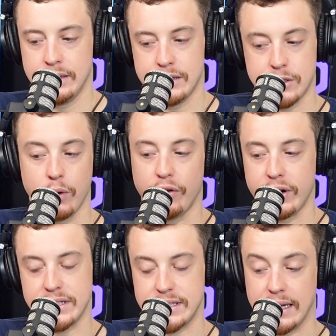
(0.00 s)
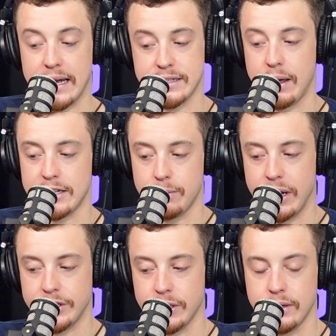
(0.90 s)
So we've already seen, as I
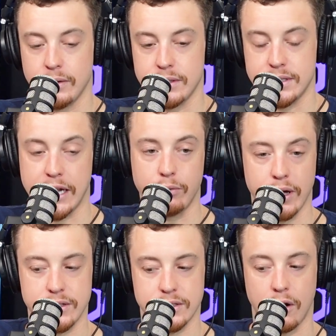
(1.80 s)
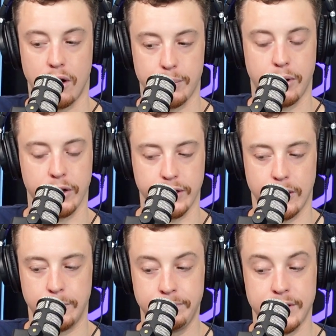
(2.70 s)
mentioned, Zed Run's on Polygon.